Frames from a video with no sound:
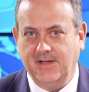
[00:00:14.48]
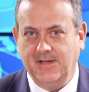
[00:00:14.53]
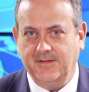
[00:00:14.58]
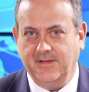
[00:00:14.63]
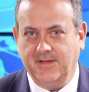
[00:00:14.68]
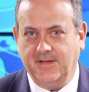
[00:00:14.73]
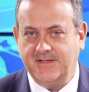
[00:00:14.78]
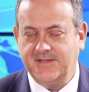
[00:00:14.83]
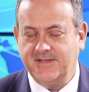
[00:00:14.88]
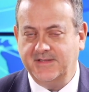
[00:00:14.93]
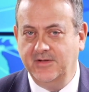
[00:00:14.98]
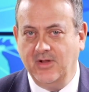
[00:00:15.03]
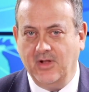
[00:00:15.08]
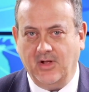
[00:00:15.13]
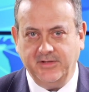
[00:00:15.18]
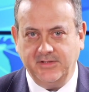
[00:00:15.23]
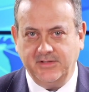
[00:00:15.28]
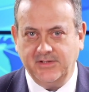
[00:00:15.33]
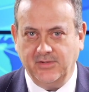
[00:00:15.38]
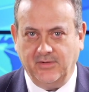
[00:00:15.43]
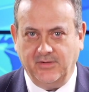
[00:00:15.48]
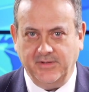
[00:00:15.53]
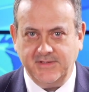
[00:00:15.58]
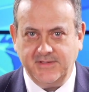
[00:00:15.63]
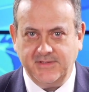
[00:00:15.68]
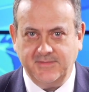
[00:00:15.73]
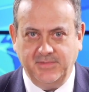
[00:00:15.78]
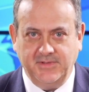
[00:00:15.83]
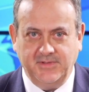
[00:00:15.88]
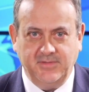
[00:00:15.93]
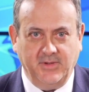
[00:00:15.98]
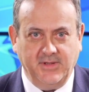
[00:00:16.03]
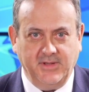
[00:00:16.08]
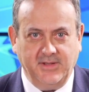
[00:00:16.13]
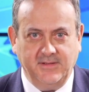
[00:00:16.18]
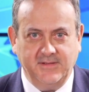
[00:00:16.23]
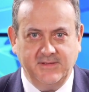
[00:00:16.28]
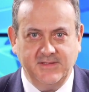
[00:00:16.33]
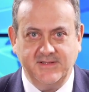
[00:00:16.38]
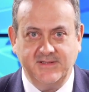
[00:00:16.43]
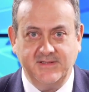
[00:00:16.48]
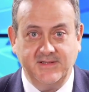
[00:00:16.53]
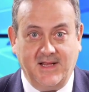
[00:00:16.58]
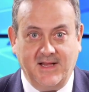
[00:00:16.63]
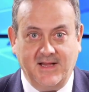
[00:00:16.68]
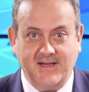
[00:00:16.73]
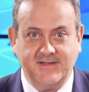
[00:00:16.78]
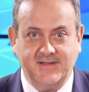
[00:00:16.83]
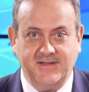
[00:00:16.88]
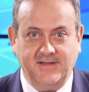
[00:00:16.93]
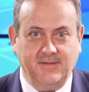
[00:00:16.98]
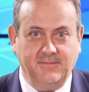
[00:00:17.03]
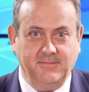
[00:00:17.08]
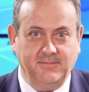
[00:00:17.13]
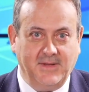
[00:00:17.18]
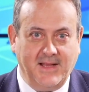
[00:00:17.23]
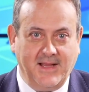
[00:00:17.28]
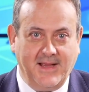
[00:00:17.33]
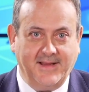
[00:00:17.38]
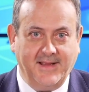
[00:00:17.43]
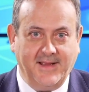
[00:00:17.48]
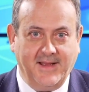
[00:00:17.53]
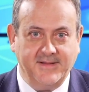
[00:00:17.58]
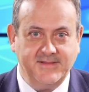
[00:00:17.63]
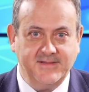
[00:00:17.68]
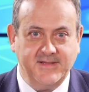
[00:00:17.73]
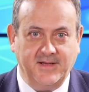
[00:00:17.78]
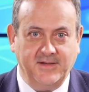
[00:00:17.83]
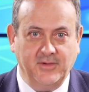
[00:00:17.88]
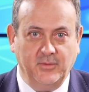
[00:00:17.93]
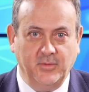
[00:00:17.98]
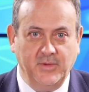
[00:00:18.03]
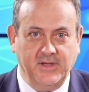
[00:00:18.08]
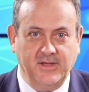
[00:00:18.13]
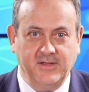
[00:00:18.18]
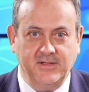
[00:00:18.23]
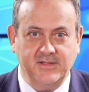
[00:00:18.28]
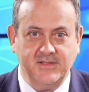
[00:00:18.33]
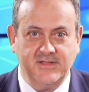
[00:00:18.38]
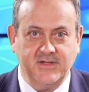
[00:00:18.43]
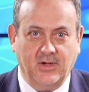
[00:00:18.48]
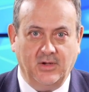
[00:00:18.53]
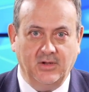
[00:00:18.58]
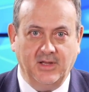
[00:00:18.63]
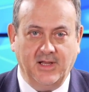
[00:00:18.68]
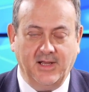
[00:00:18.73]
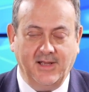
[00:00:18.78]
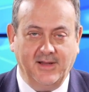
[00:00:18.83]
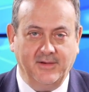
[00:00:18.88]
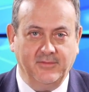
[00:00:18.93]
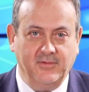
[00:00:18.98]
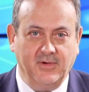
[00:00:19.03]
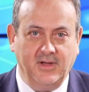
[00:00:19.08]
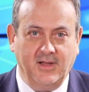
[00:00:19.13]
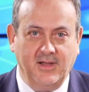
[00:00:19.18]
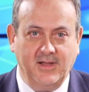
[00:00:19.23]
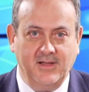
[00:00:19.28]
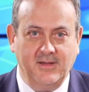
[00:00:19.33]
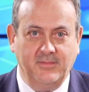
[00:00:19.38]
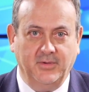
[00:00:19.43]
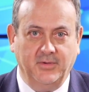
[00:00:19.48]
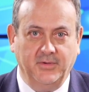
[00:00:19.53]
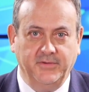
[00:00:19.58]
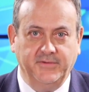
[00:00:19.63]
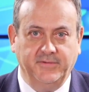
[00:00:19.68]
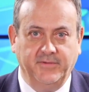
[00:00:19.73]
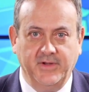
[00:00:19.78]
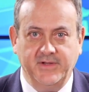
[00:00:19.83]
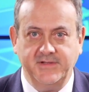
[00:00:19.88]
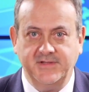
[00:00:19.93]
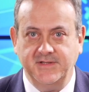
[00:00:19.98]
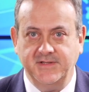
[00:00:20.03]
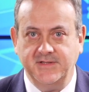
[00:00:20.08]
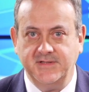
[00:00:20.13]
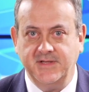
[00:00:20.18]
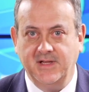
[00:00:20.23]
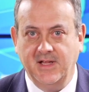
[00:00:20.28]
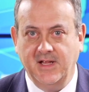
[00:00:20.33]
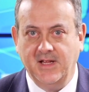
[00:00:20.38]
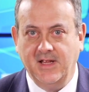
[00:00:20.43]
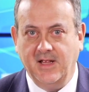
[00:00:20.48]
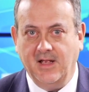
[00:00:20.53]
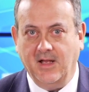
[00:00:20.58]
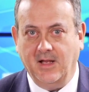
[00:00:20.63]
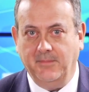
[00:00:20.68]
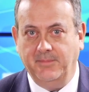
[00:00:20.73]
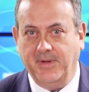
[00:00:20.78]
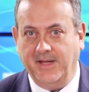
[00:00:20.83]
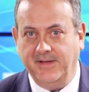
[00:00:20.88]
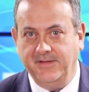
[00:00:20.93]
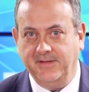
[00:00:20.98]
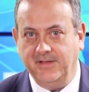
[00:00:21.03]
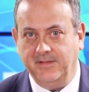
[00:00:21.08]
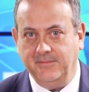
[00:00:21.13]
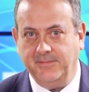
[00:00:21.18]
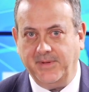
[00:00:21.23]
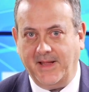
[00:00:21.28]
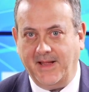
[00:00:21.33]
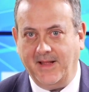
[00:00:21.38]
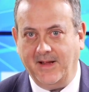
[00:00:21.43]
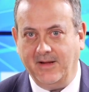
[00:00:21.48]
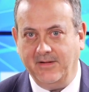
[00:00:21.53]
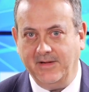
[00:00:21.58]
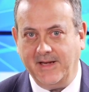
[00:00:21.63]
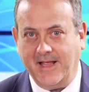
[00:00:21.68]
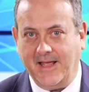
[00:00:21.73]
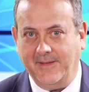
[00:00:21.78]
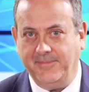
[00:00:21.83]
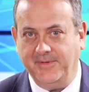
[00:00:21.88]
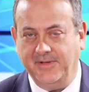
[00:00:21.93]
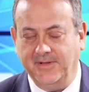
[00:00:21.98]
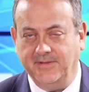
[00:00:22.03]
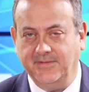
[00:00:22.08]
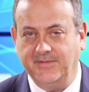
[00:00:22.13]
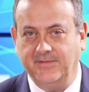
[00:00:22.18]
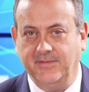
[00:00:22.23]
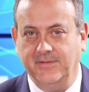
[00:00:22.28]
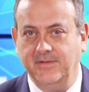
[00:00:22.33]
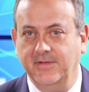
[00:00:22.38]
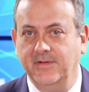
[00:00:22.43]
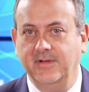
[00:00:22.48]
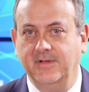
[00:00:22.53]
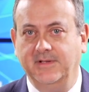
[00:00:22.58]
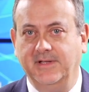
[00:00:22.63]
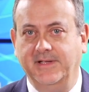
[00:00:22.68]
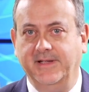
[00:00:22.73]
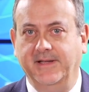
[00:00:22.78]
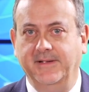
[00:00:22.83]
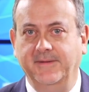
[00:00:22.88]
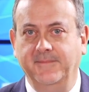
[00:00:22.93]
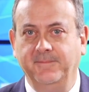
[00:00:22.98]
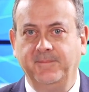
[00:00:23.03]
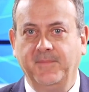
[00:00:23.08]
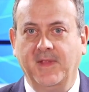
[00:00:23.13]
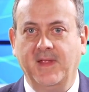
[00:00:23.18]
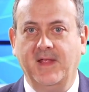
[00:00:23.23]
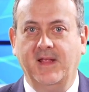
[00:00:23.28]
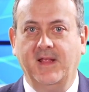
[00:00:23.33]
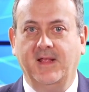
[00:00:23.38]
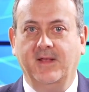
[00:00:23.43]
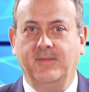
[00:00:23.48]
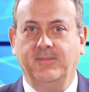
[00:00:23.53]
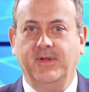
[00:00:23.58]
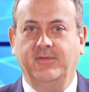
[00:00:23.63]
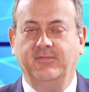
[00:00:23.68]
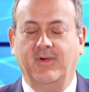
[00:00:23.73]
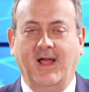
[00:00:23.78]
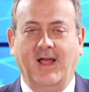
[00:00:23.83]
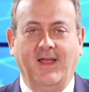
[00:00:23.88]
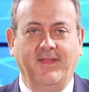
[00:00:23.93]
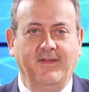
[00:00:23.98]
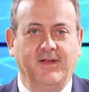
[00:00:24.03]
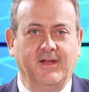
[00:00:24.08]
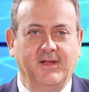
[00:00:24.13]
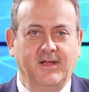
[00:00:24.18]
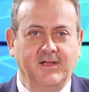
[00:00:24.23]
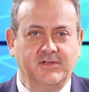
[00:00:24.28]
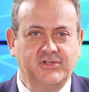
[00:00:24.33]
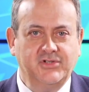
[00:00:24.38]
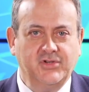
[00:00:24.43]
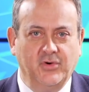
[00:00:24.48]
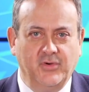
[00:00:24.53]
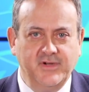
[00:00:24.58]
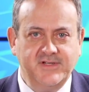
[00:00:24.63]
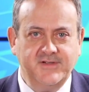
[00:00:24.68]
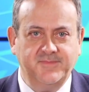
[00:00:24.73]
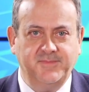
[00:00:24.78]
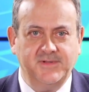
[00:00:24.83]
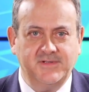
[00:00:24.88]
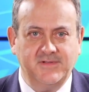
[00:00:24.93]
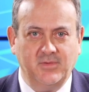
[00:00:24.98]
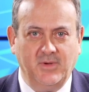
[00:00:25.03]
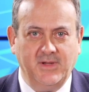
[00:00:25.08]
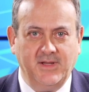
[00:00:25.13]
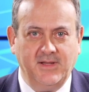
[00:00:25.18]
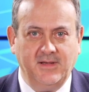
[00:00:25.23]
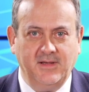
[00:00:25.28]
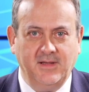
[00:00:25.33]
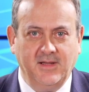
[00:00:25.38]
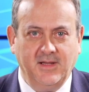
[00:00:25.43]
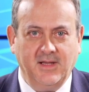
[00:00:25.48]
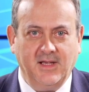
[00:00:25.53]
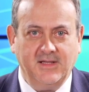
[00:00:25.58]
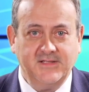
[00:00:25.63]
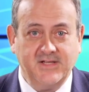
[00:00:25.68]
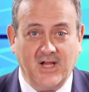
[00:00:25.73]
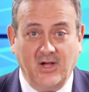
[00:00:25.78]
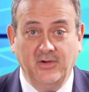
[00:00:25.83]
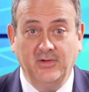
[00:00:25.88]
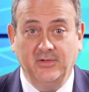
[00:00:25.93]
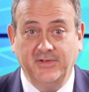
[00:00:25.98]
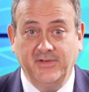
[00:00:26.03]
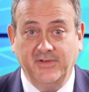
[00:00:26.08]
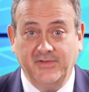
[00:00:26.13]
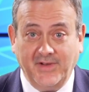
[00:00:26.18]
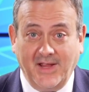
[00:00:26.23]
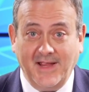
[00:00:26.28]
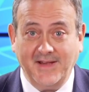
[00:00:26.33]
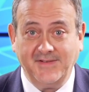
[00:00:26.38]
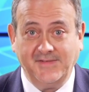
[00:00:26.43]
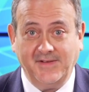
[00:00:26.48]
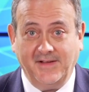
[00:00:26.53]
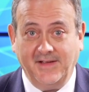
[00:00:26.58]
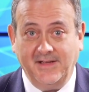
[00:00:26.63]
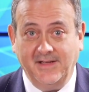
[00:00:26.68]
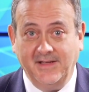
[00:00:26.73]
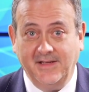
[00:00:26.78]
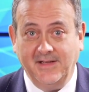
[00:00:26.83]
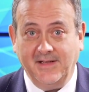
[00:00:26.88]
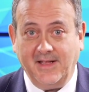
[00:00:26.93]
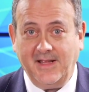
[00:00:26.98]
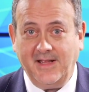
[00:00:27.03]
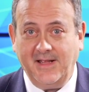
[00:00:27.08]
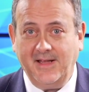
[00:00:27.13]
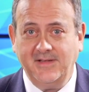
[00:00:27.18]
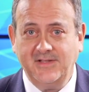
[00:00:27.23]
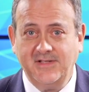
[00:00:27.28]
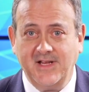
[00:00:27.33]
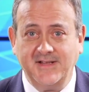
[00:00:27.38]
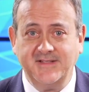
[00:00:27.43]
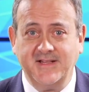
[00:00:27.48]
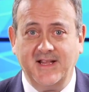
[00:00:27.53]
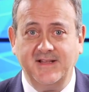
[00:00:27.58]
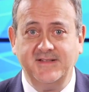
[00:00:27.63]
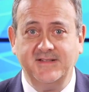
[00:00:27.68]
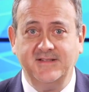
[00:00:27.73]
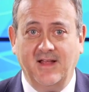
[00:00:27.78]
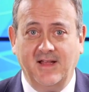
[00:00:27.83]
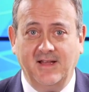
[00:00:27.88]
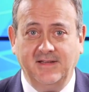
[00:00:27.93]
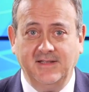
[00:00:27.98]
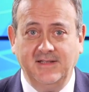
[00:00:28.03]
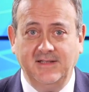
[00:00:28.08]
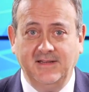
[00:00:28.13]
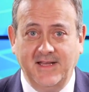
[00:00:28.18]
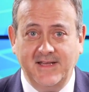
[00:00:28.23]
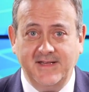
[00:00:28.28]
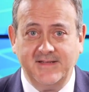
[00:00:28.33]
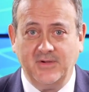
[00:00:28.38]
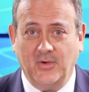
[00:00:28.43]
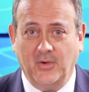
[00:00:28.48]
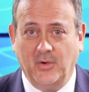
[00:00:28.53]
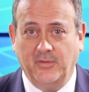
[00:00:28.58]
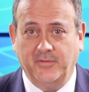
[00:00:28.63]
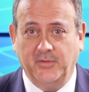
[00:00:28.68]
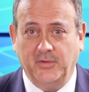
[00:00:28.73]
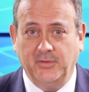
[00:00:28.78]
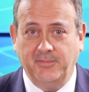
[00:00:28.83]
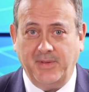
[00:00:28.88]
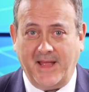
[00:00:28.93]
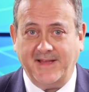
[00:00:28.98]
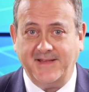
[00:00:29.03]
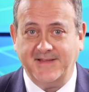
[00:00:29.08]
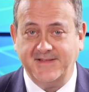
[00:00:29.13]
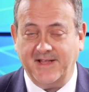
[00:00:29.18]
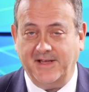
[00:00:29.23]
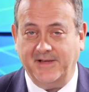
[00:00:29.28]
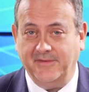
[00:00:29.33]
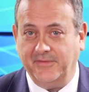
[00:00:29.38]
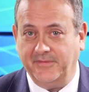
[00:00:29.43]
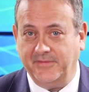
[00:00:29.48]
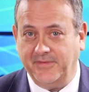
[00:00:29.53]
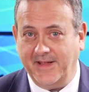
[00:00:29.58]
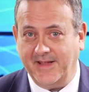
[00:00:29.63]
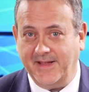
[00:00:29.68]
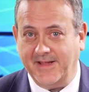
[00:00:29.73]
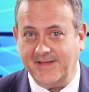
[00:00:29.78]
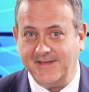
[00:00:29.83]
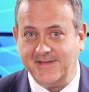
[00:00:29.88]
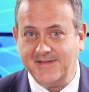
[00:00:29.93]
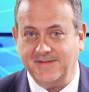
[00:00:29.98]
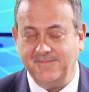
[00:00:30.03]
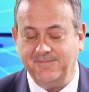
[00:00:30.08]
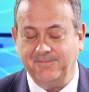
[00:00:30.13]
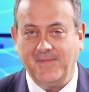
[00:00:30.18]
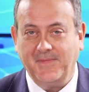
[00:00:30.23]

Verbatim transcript: That it's not a choice between disaster and blackouts under wind and solar unreliables versus abundant power and happiness through nuclear, but rather a choice between a total disaster and just a slightly less awful bad state of affairs.